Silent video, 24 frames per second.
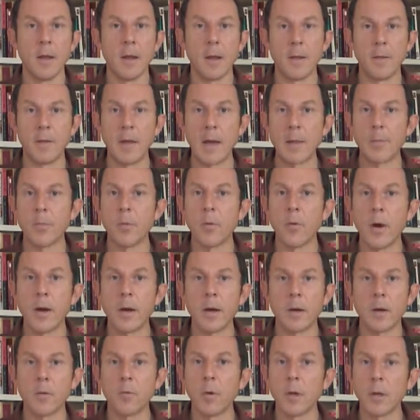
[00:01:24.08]
At that point,
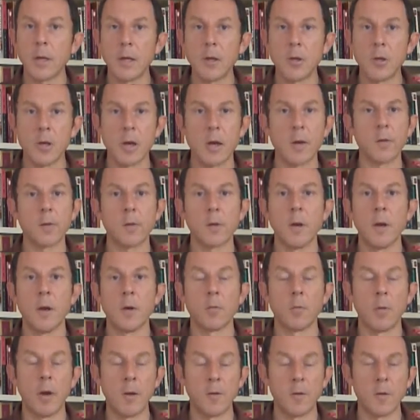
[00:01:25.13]
it had really just
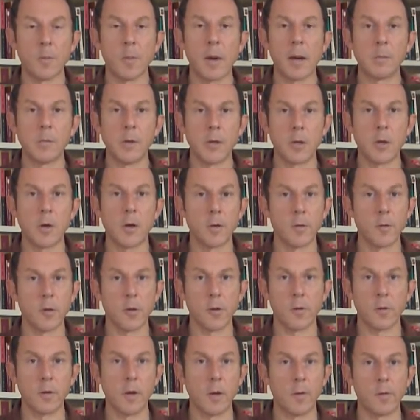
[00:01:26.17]
reached the public
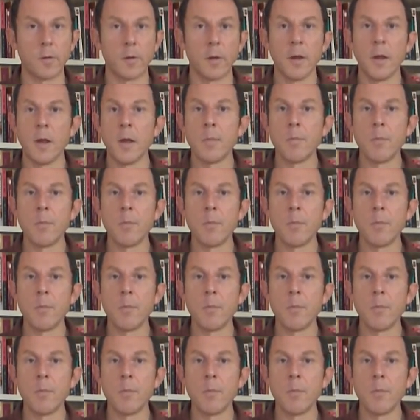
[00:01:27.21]
consciousness.